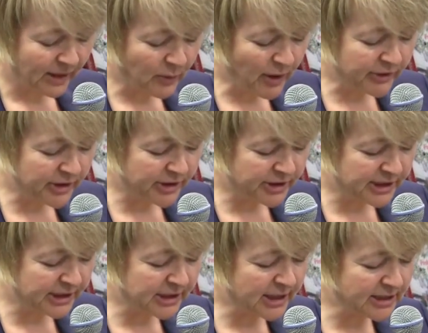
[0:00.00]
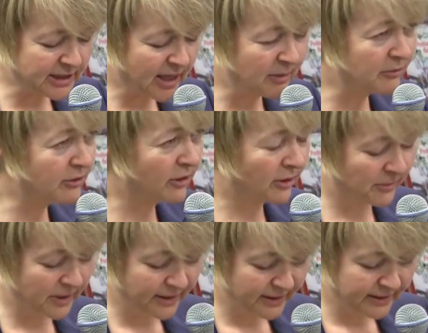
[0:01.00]
Where on earth did the dust come
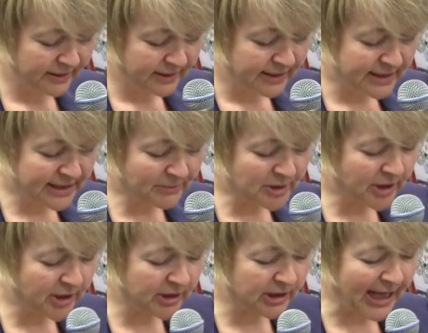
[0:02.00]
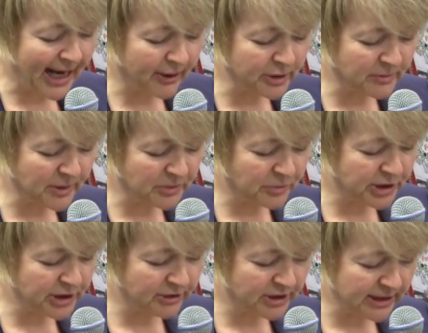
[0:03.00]
from? It seemed to her that the house must
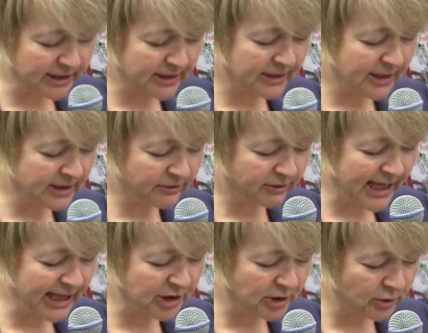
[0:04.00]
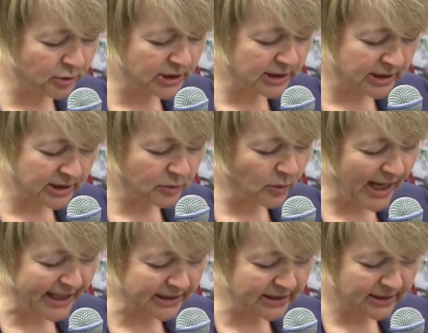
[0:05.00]
produce it, as flesh oozes
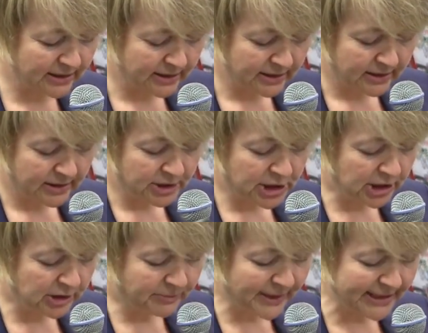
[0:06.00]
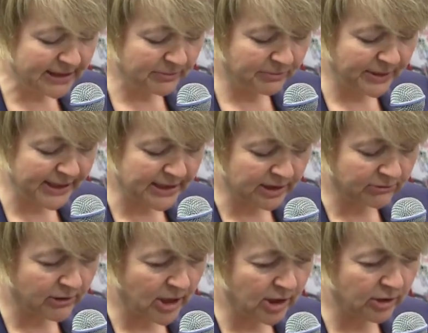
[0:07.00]
sweat. She could beat and beat a
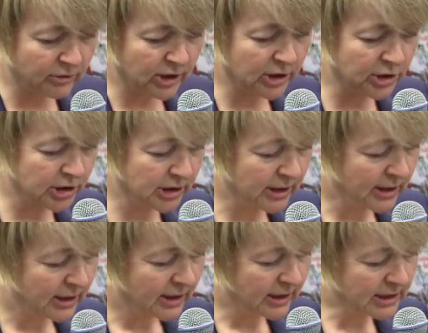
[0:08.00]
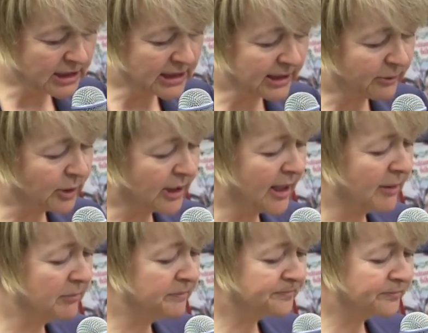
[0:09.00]
rug or a cushion, and still it would
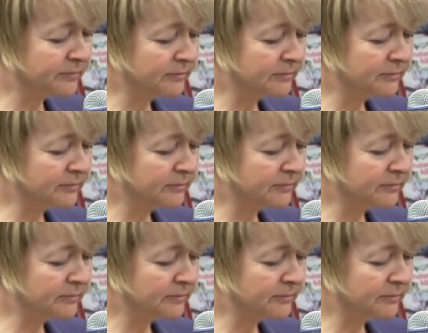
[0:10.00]
come.